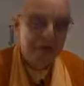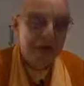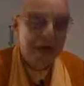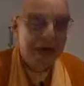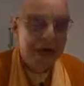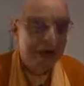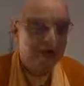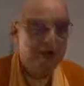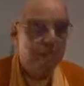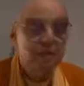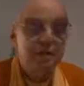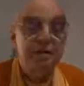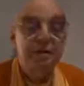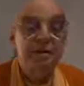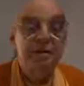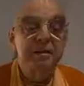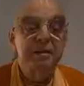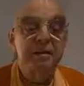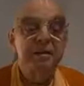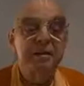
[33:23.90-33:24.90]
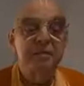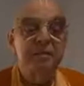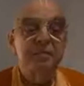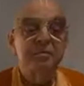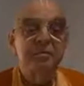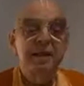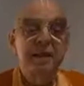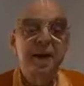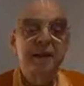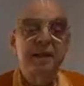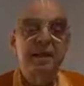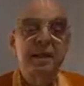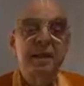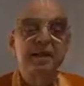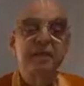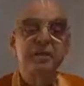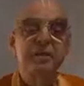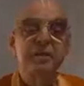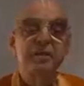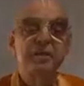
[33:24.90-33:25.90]
Actually, any
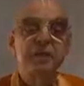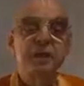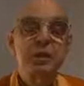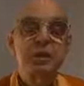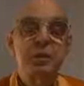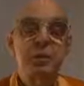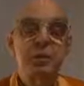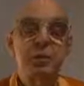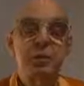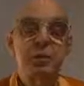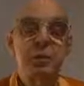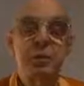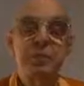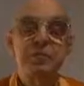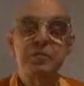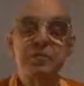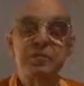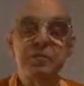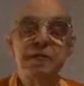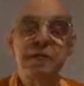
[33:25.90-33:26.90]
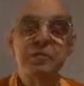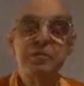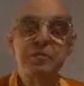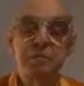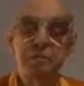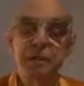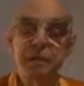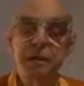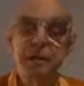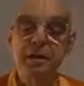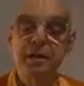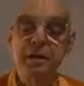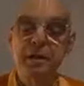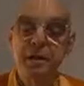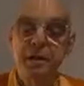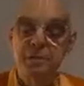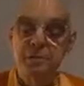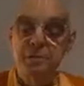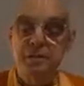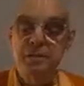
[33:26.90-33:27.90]
activities performed favorably
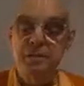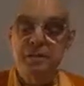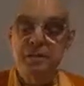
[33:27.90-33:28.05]
for the